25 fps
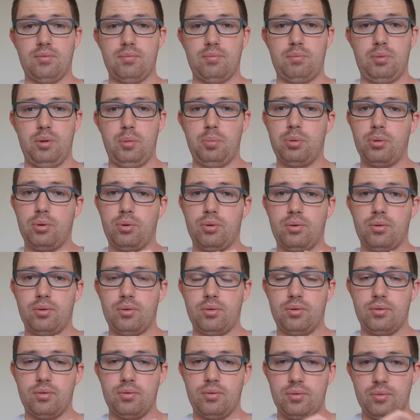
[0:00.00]

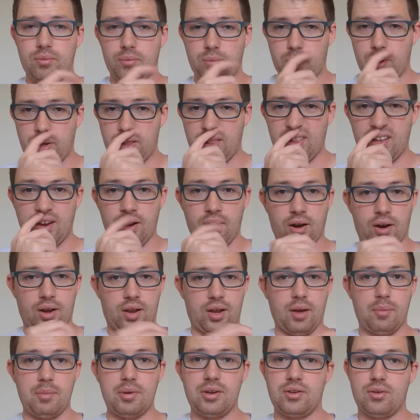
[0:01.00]
people, when they're
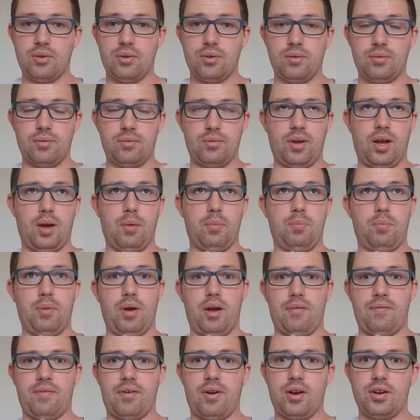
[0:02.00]
coming to
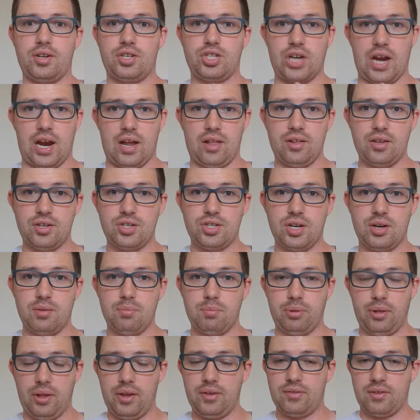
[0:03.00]
a very challenging
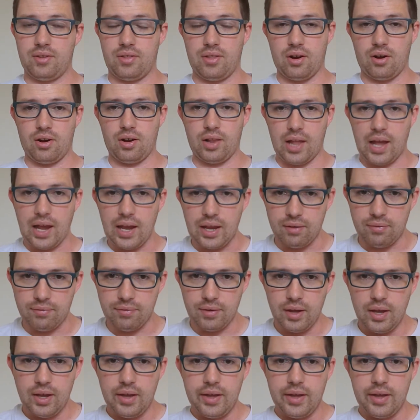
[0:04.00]
place in their life,